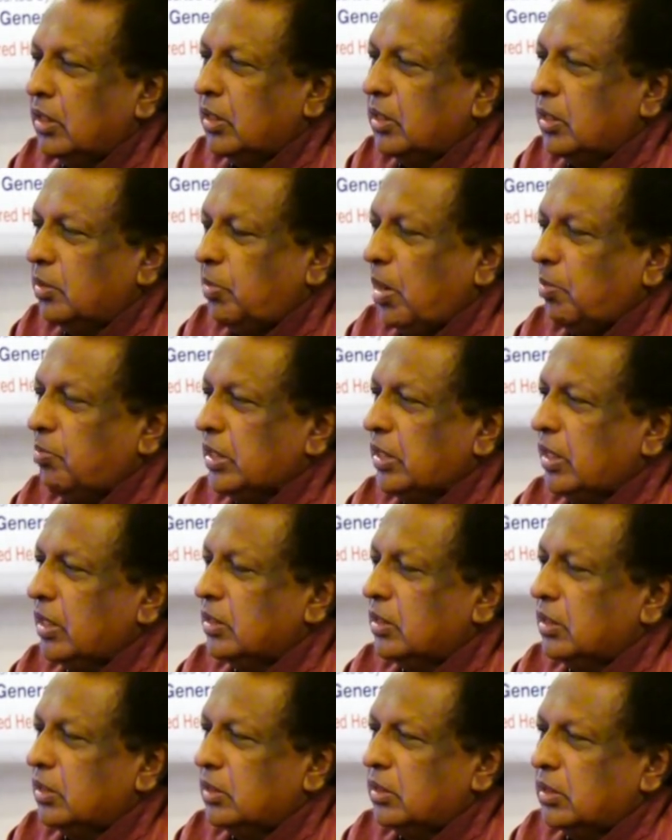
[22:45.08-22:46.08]

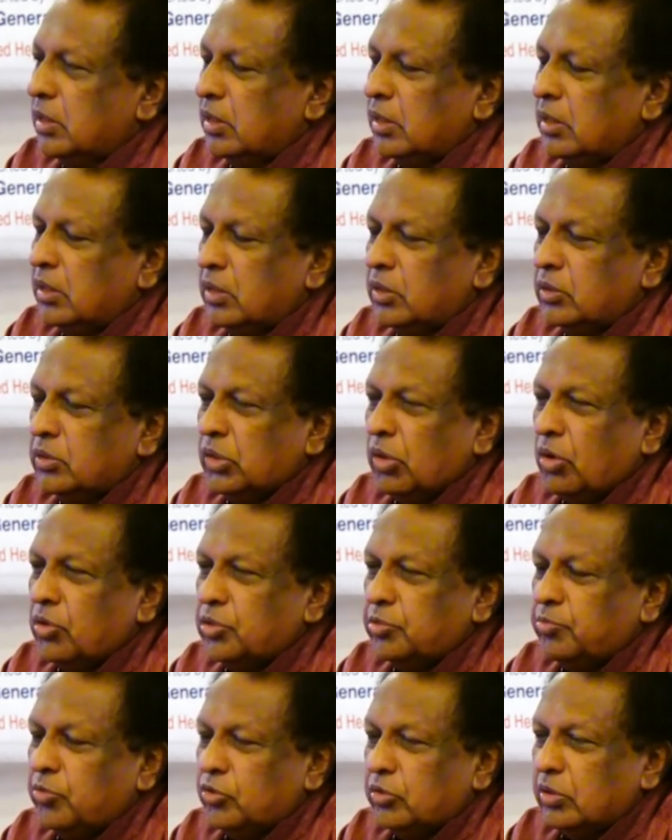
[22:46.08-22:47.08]
Republican
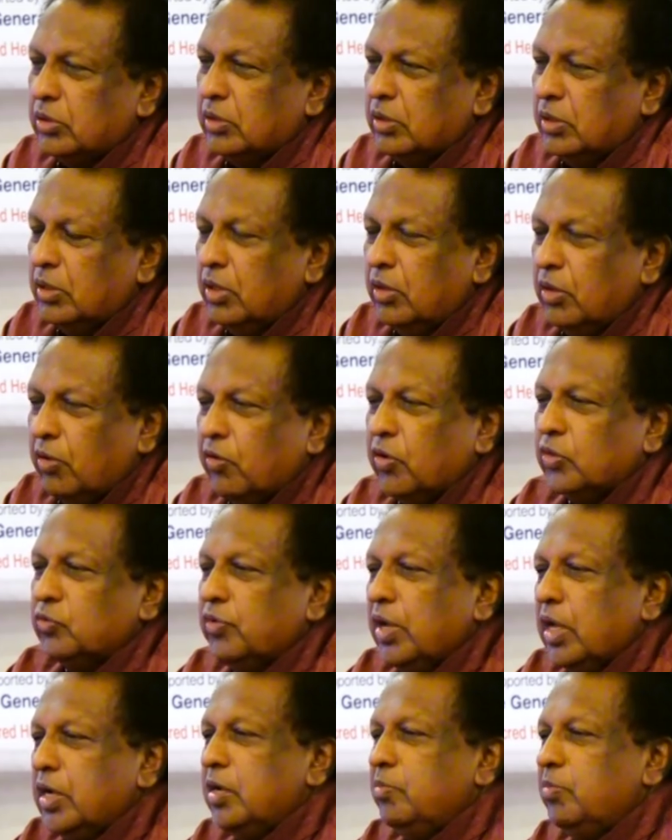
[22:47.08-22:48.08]
contribution. Of course,
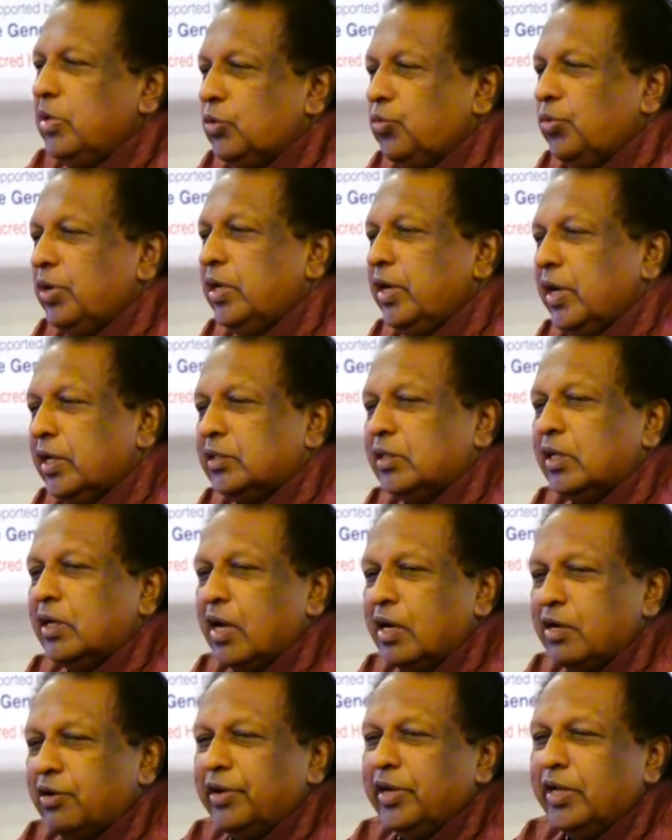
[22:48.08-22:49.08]
we are in between Nixon
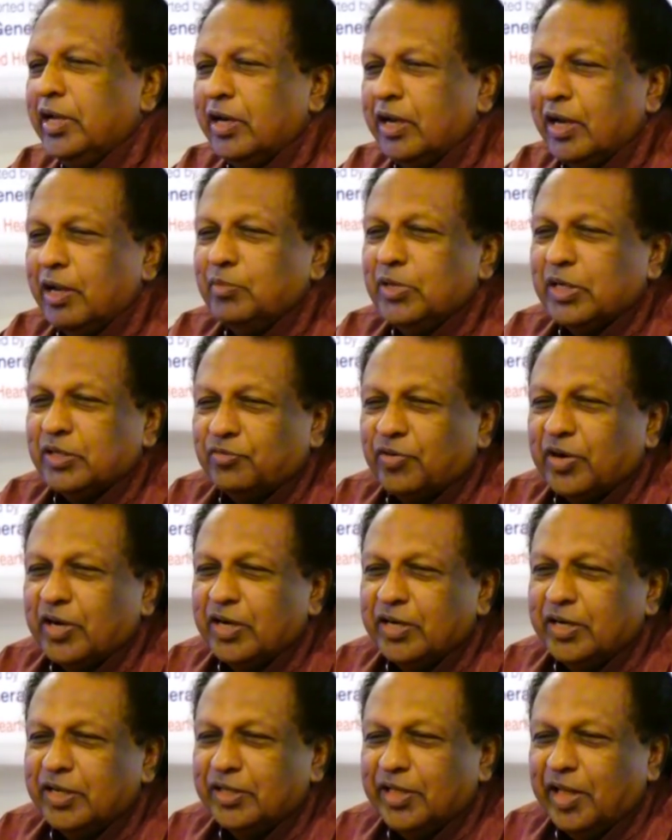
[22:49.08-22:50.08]
and Reagan, I'm just
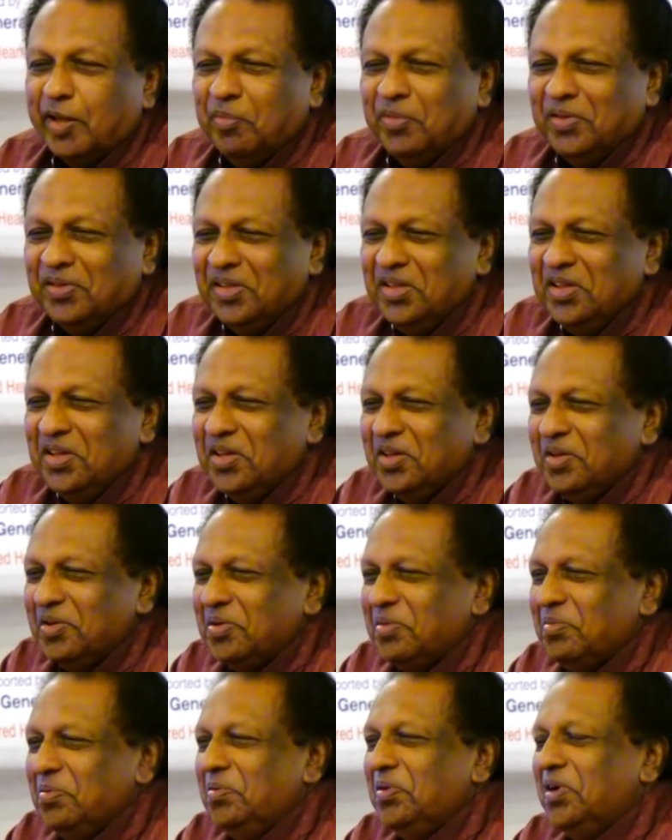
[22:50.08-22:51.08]
forgetting them.
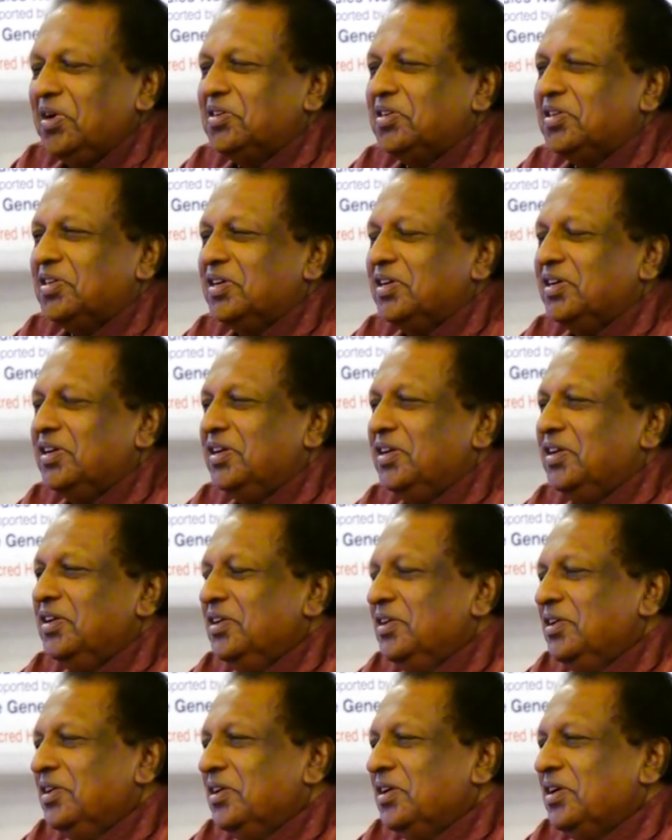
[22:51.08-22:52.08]
But
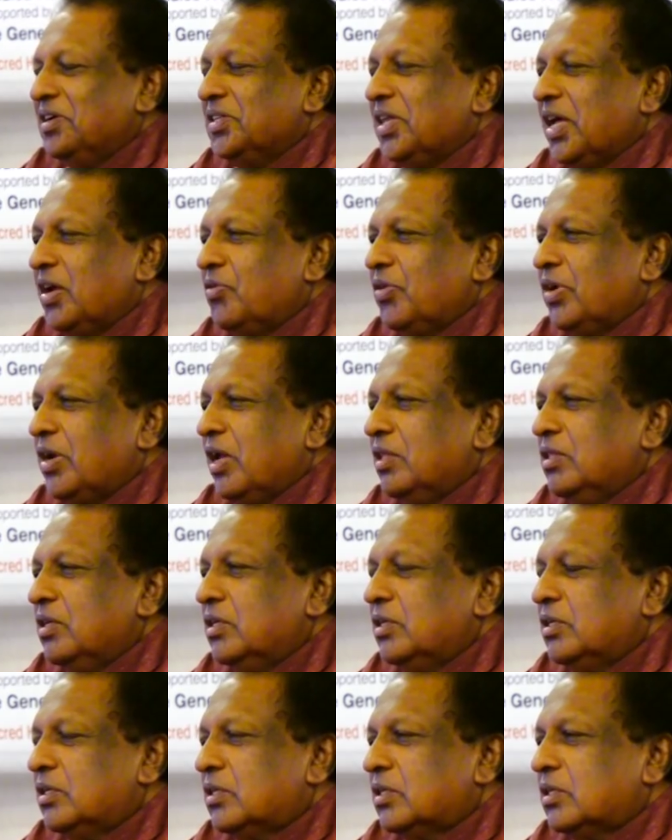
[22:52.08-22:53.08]
there were
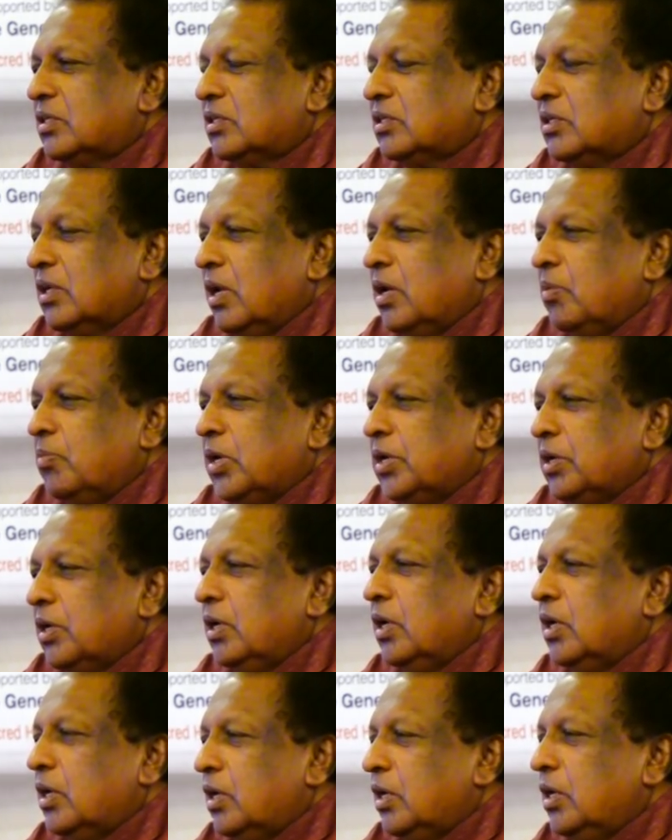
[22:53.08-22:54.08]
others, and
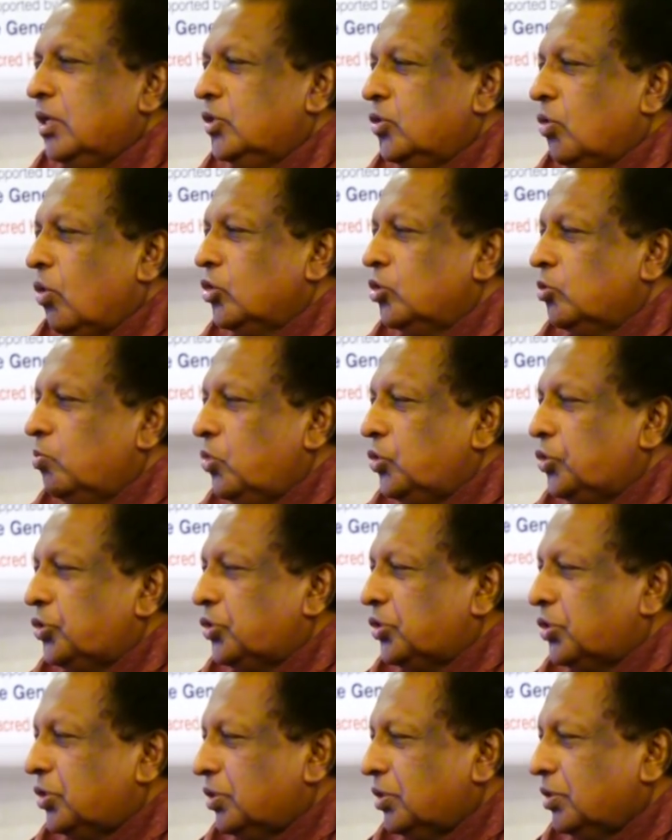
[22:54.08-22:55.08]
particularly George
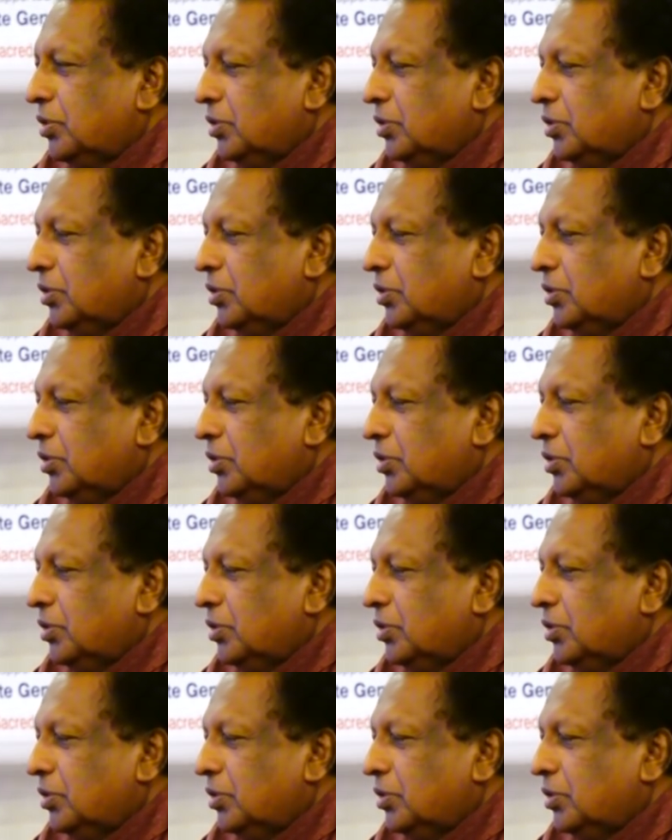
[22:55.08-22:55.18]
Bush,